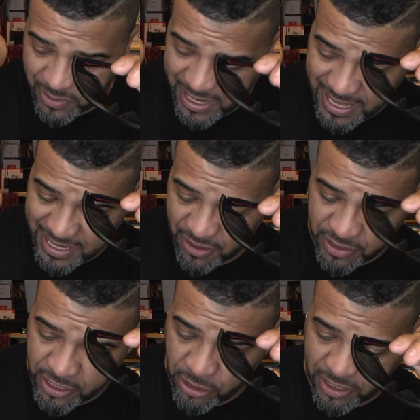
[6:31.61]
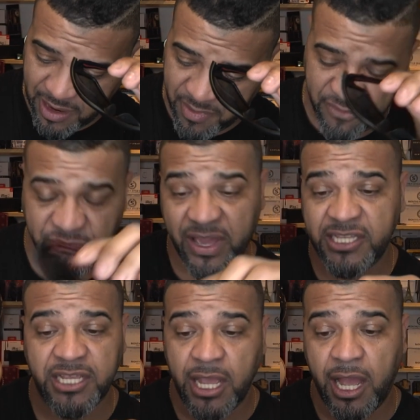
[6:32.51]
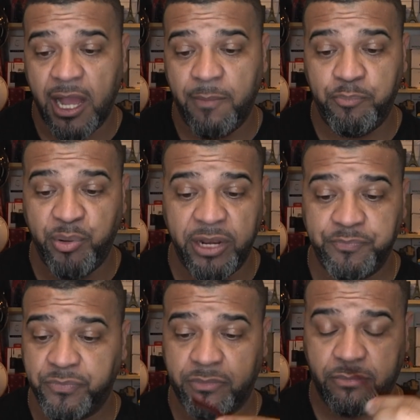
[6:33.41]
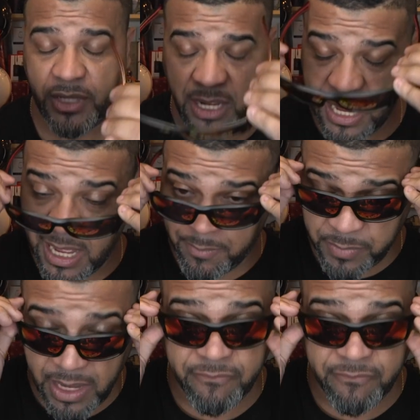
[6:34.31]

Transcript: I like how they look on my face. But I'm